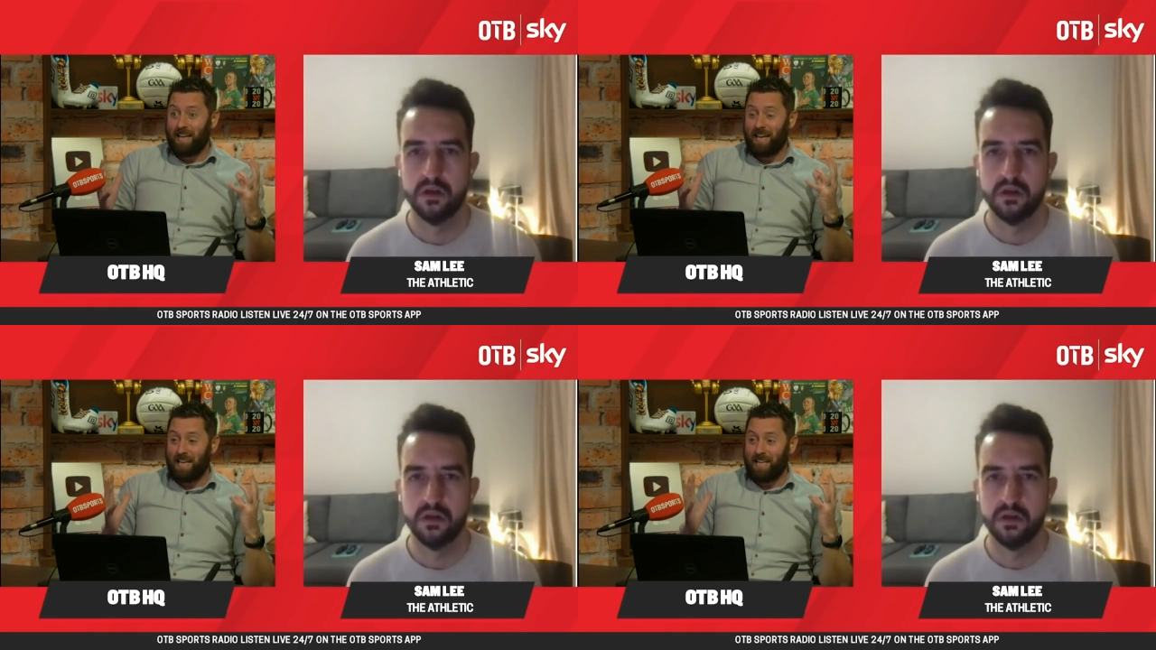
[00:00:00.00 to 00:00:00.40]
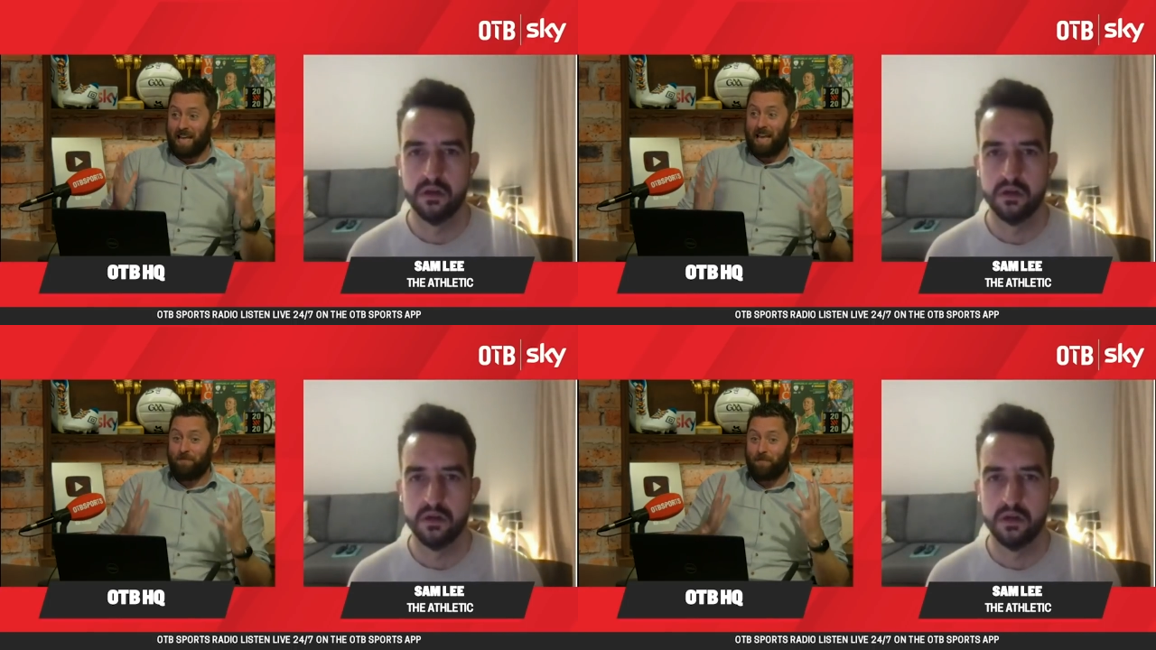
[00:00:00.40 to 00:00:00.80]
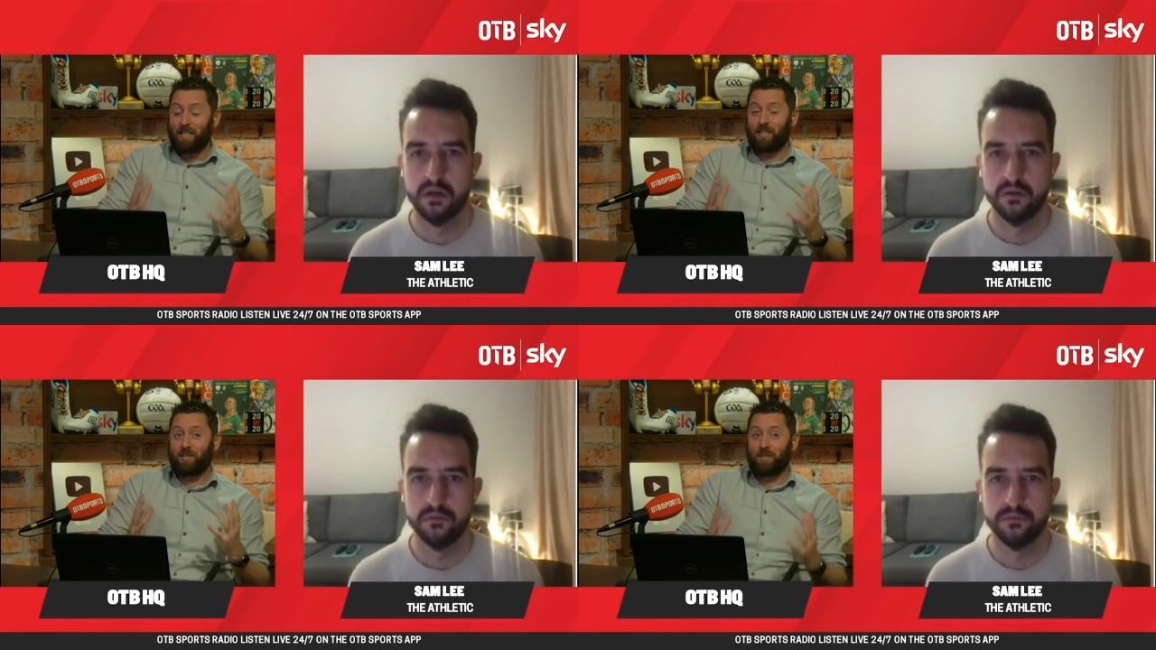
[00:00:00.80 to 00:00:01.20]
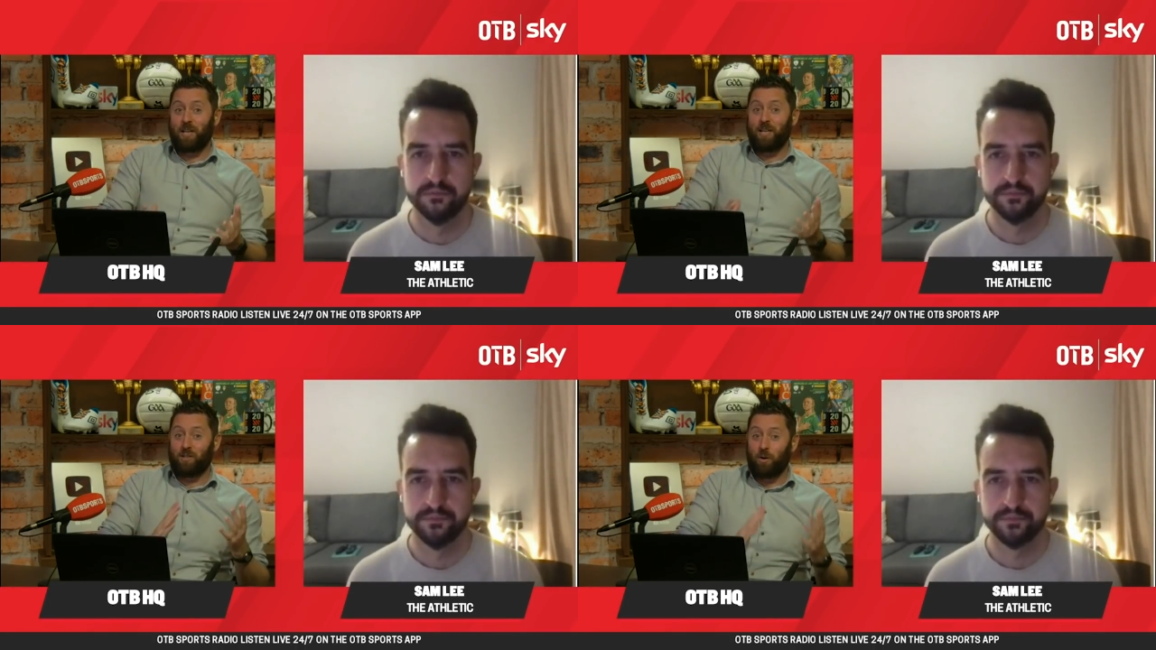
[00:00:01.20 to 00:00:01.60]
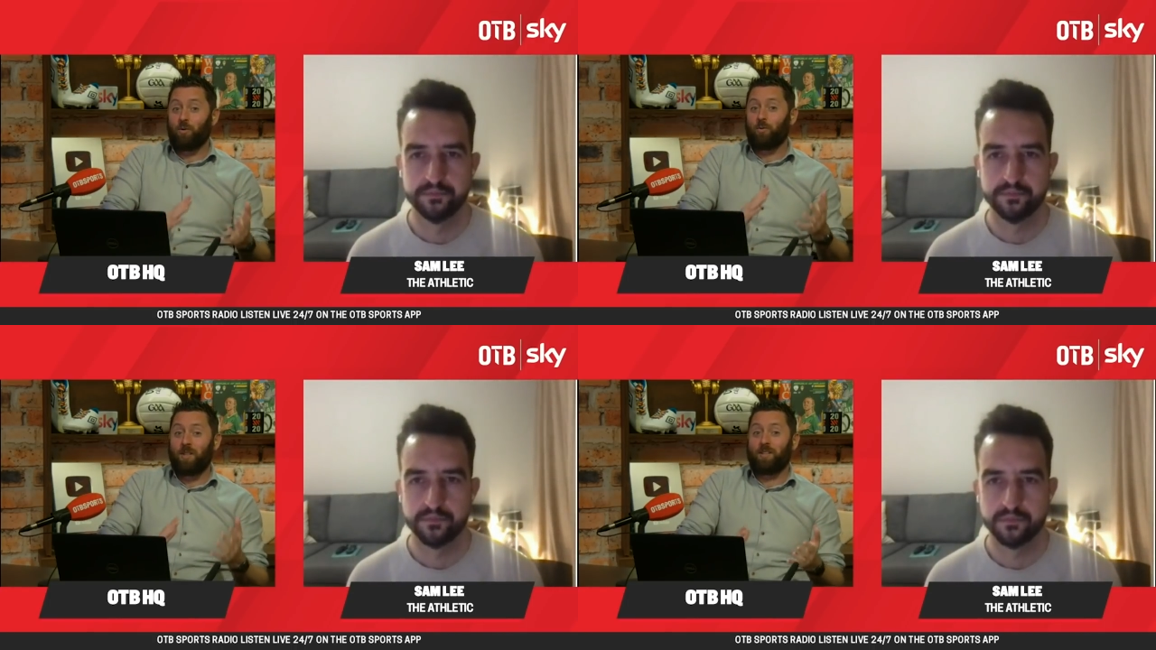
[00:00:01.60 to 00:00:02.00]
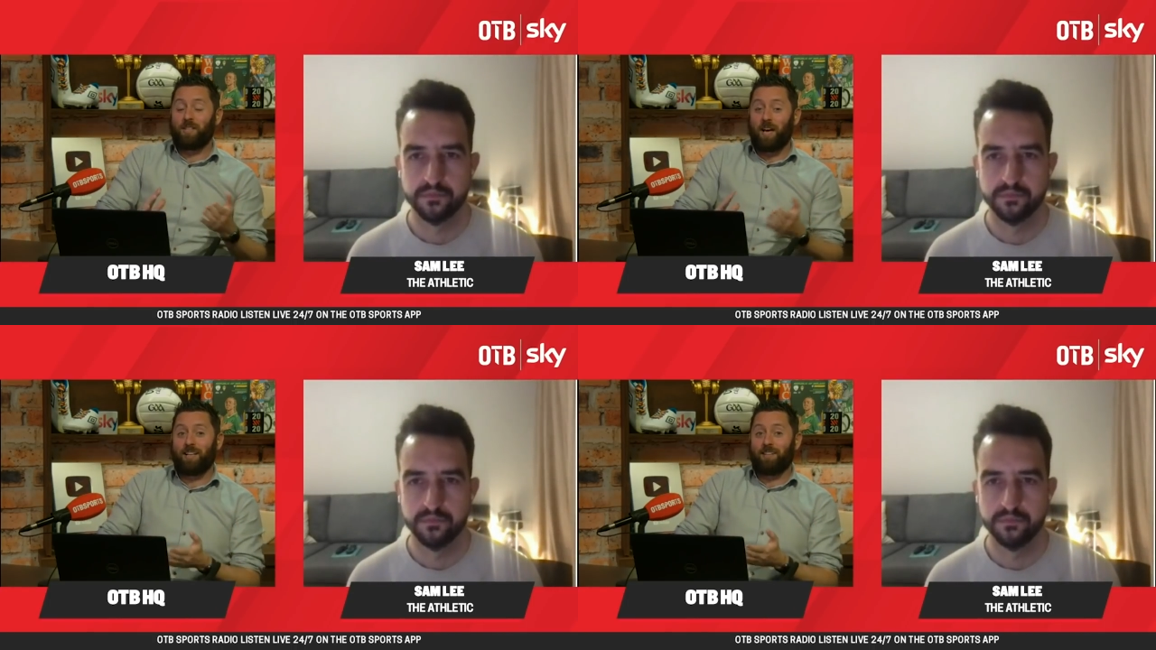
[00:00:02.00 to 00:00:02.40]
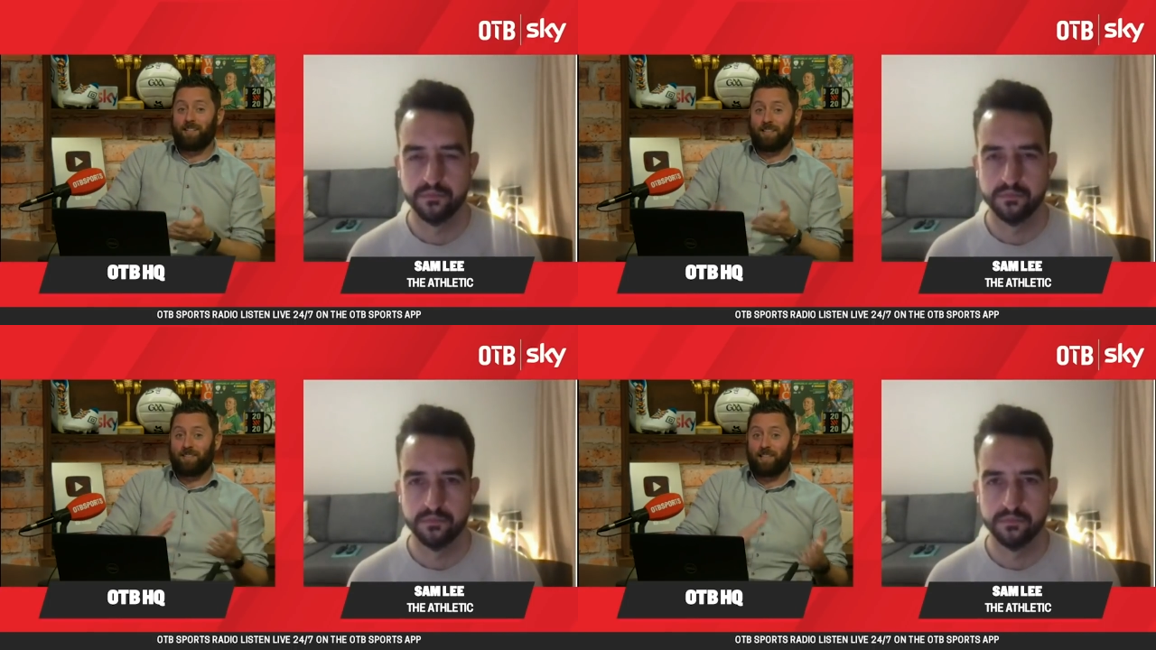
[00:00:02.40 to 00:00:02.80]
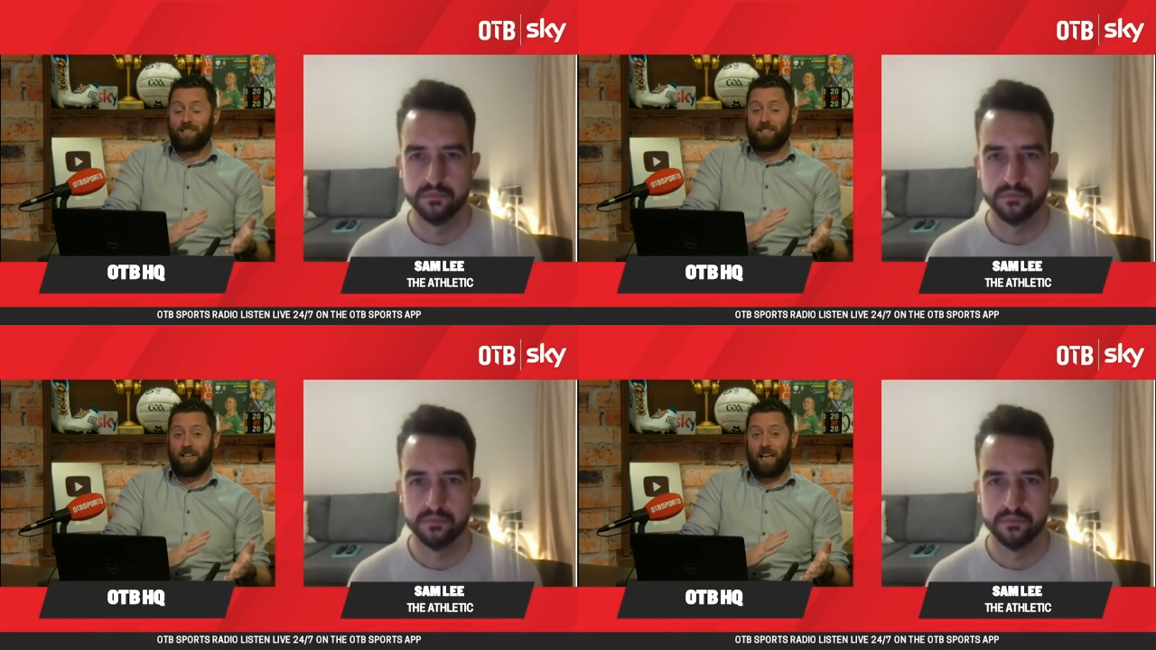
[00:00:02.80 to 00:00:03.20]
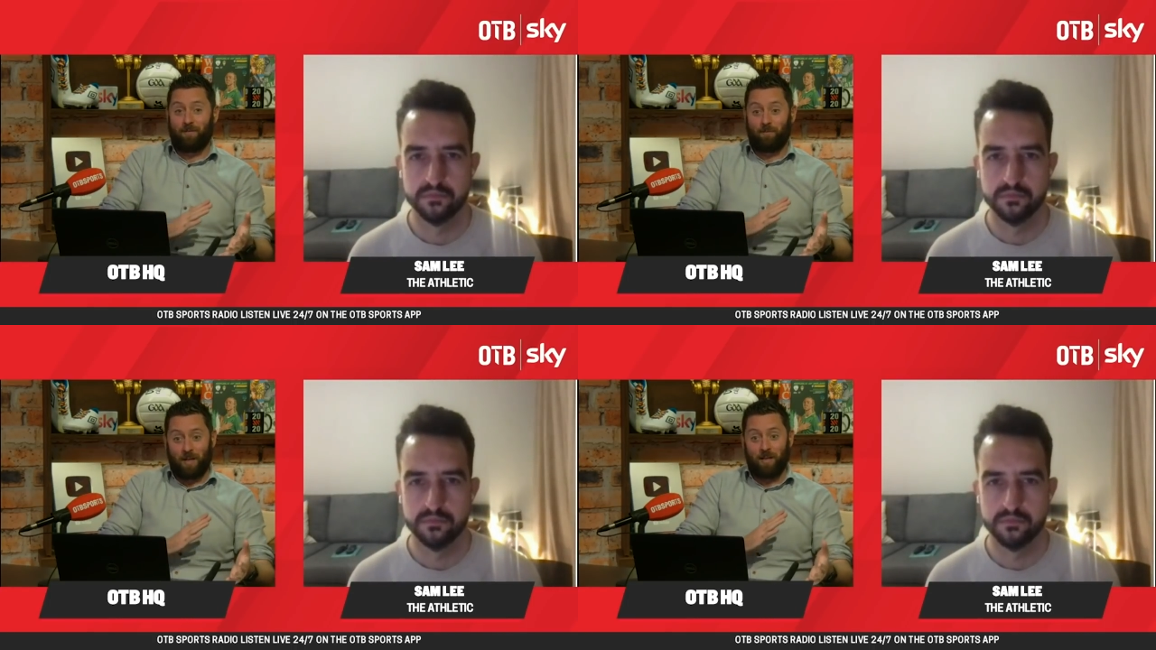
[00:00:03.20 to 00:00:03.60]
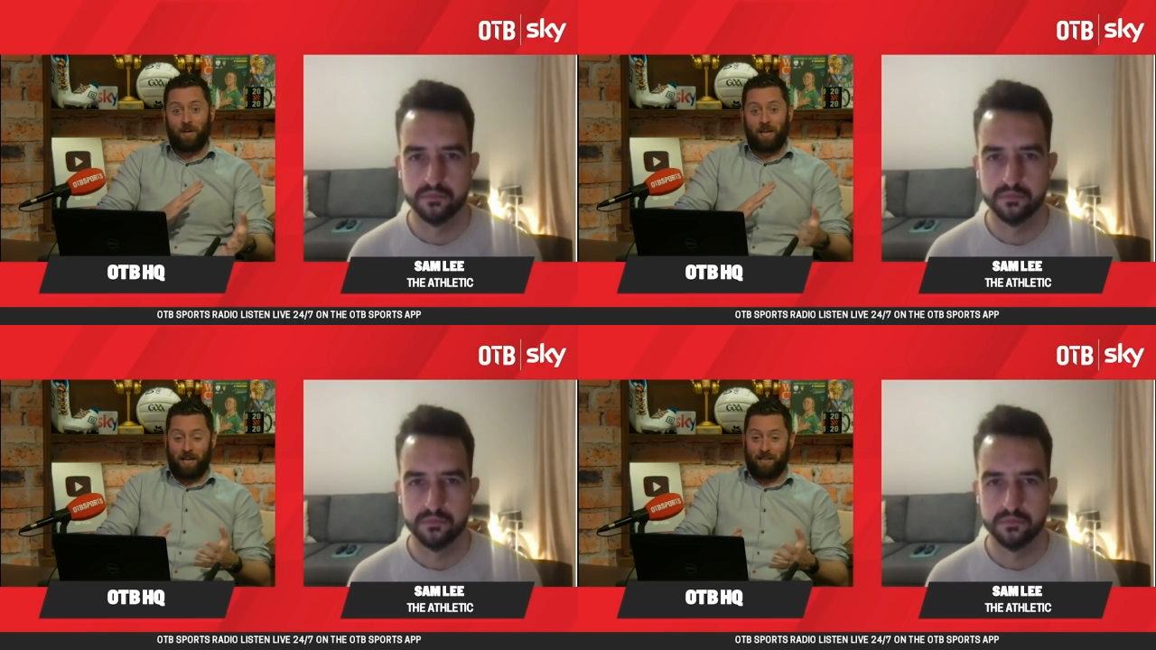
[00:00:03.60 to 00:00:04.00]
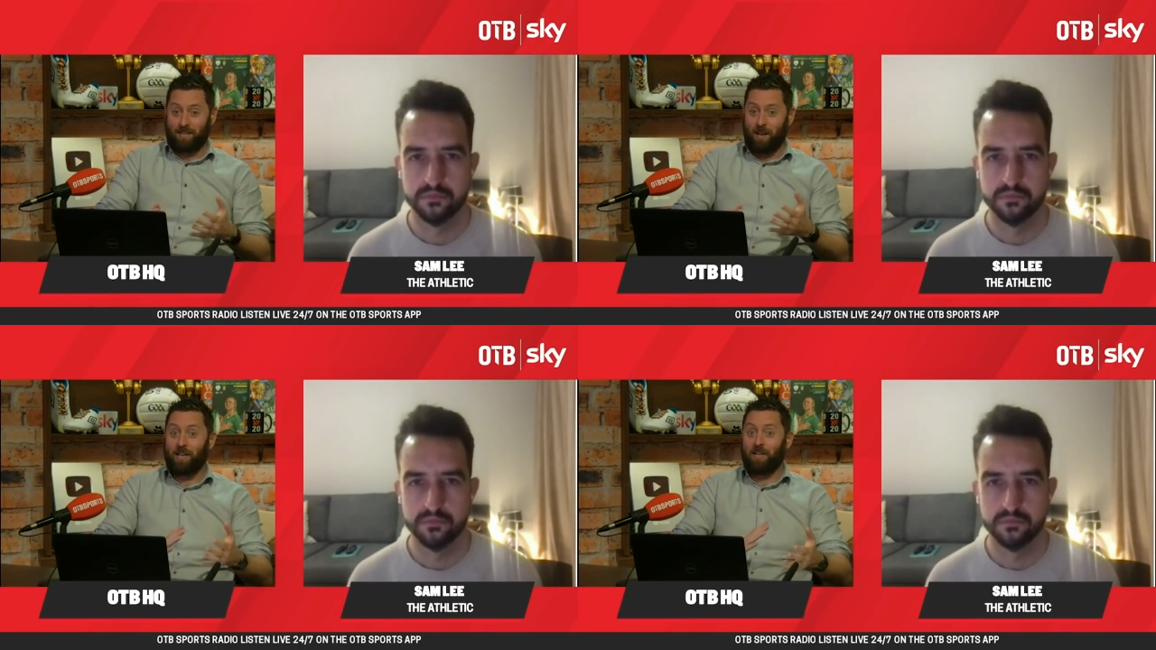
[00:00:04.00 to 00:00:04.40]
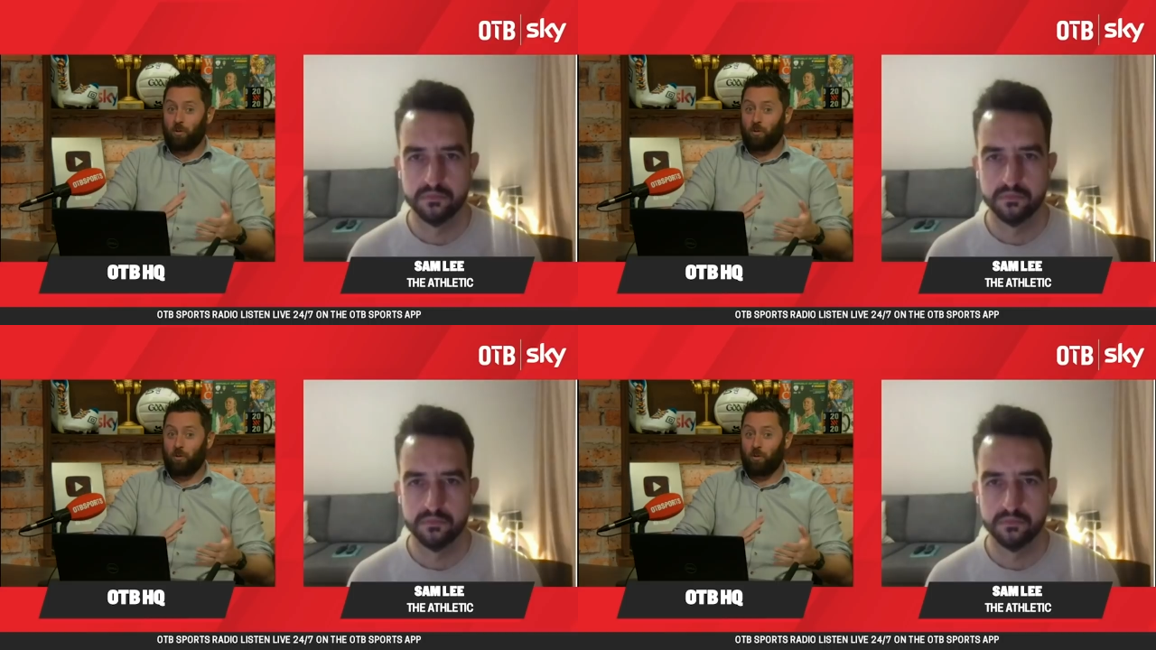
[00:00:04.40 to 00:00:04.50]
Speaker 1: if Manchester City don't win the title this season, it will be a sliding